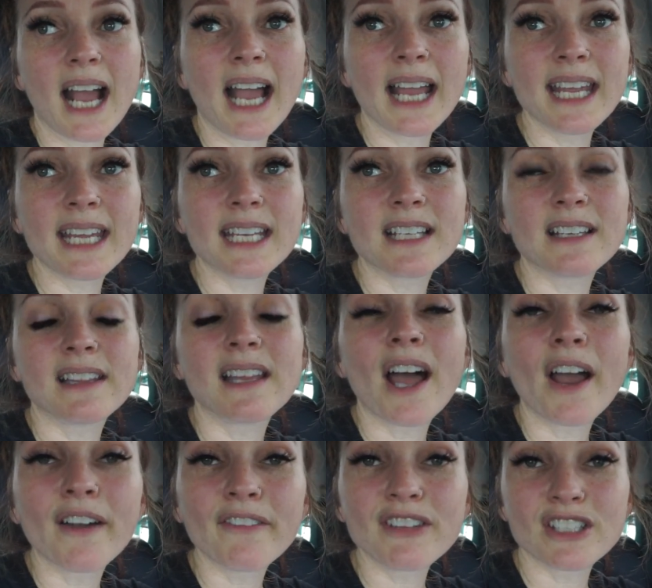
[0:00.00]
I
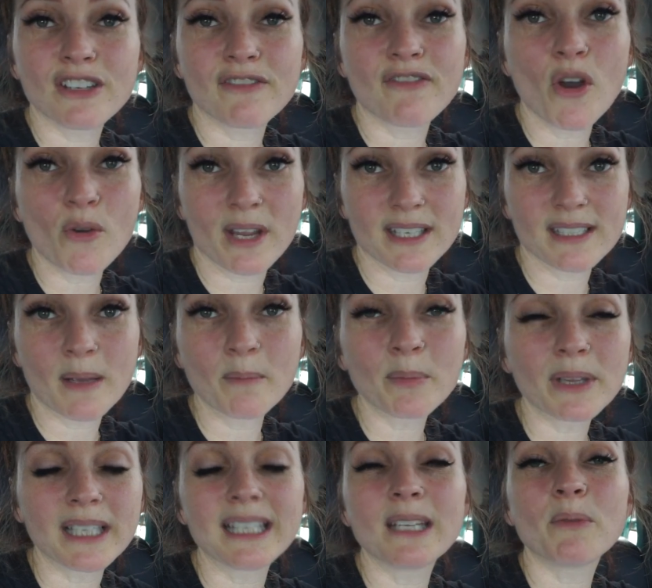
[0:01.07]
love to focus
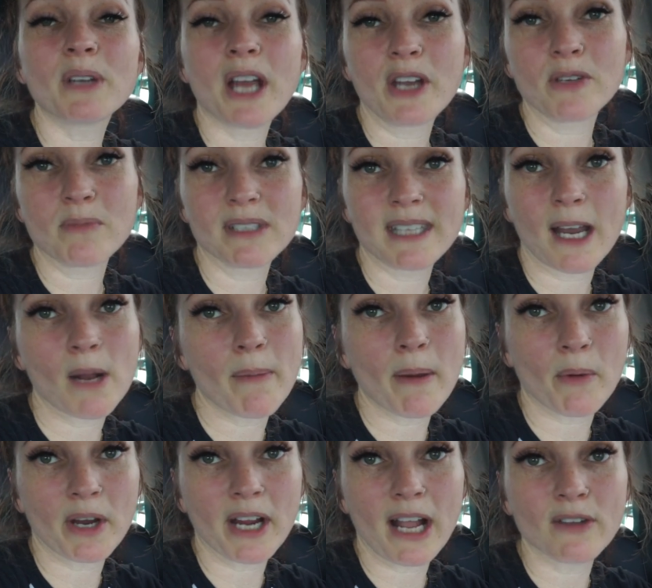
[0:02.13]
completely 100% on my
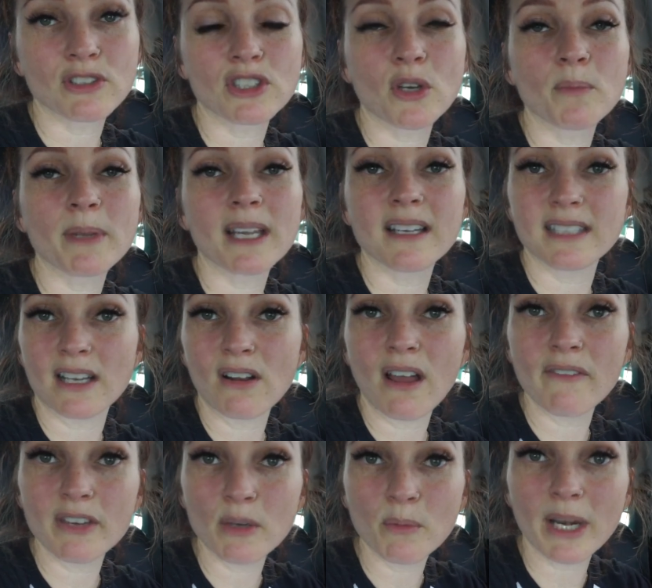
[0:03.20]
workout. So because I don't
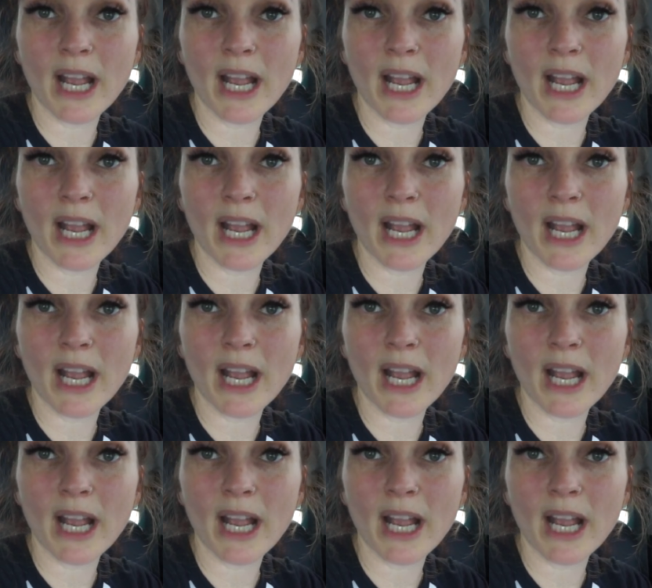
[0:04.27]
have anyone